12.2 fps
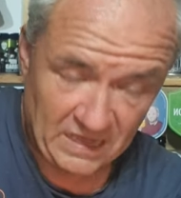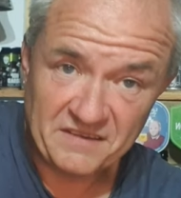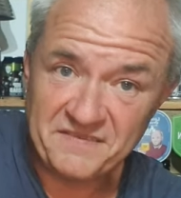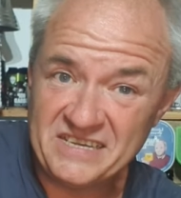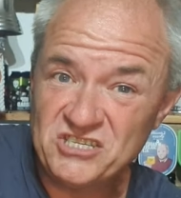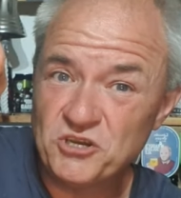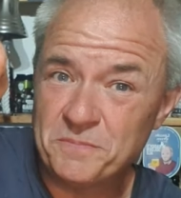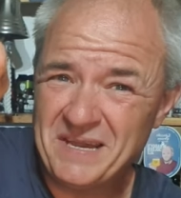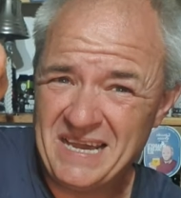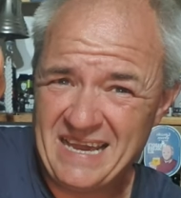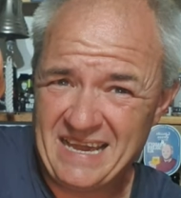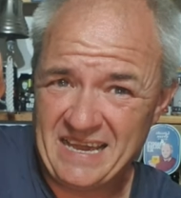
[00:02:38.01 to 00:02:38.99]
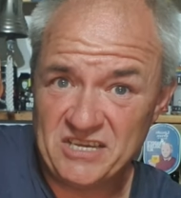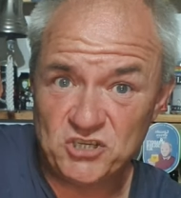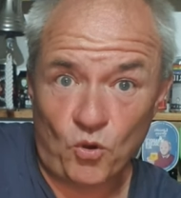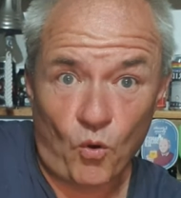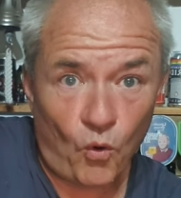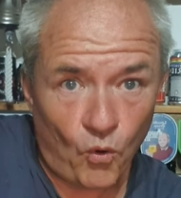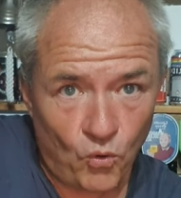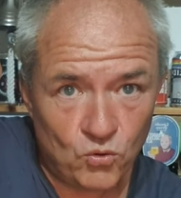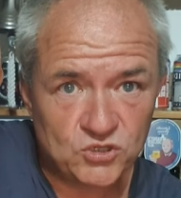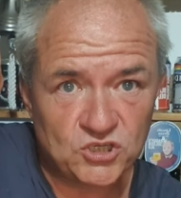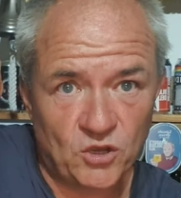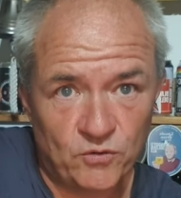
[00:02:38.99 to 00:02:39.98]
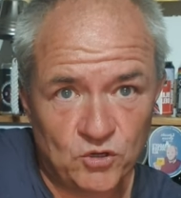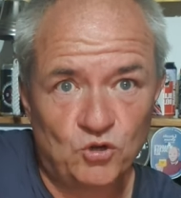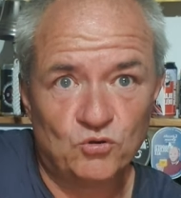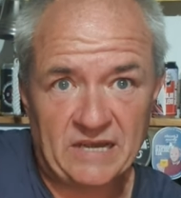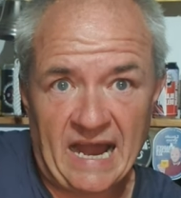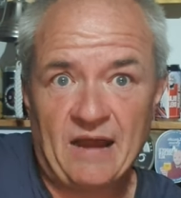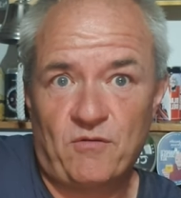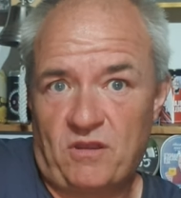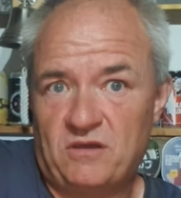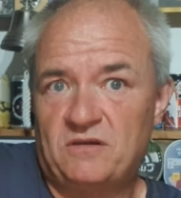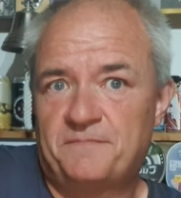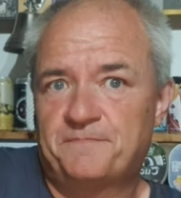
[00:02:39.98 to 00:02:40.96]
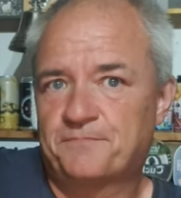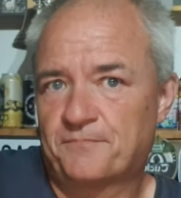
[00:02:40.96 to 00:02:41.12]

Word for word: Adventure Beer is also a good outlet.